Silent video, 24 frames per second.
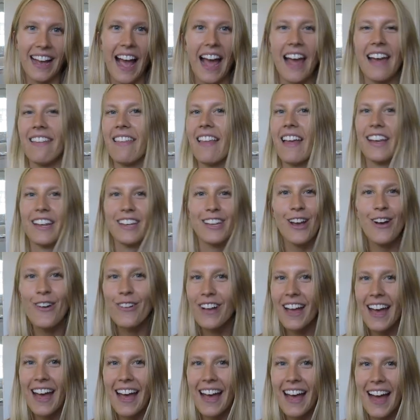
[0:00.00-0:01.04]
I like
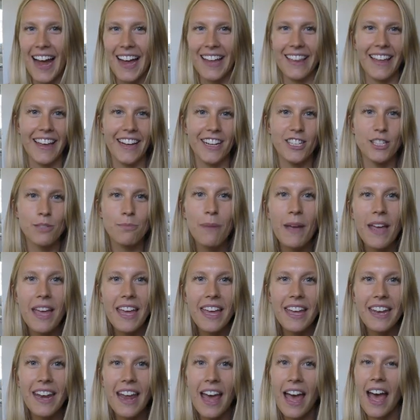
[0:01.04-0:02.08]
yoga, I like
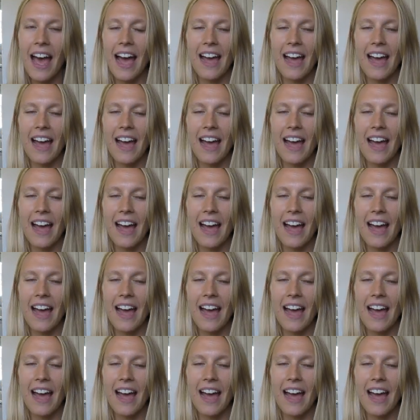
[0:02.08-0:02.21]
spin,